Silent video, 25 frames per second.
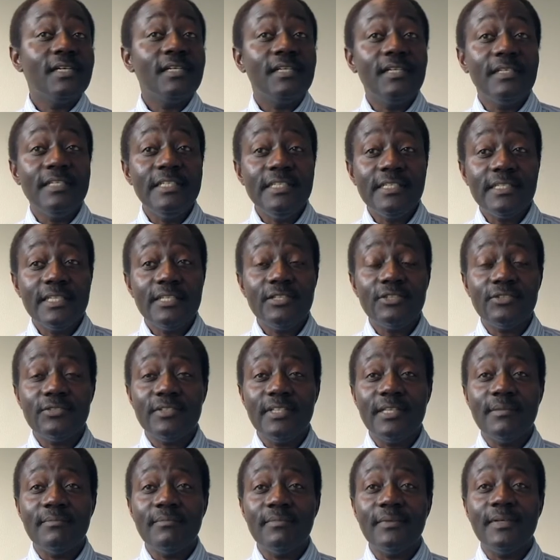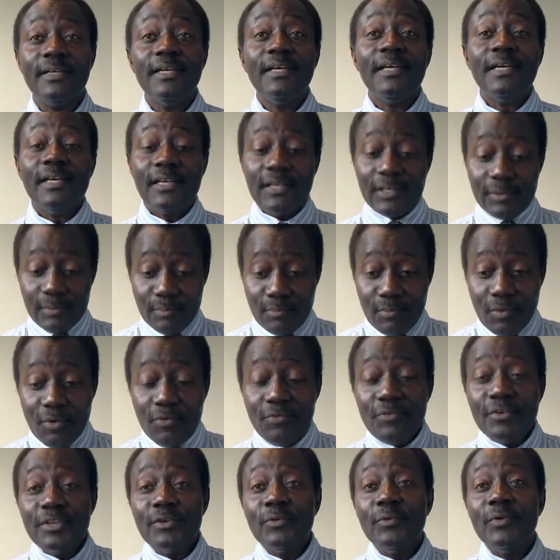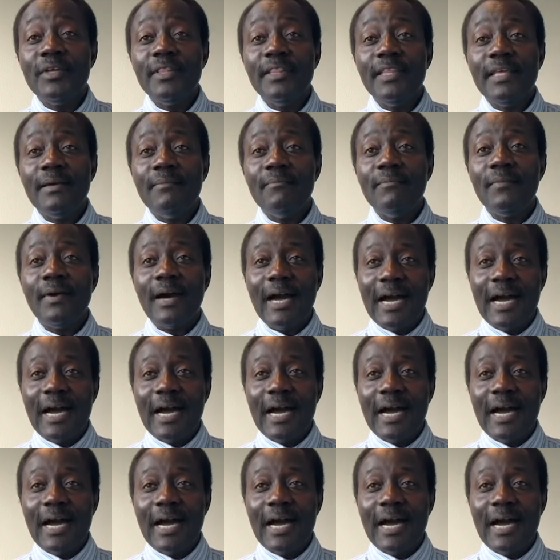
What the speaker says: Listen to them, moving with them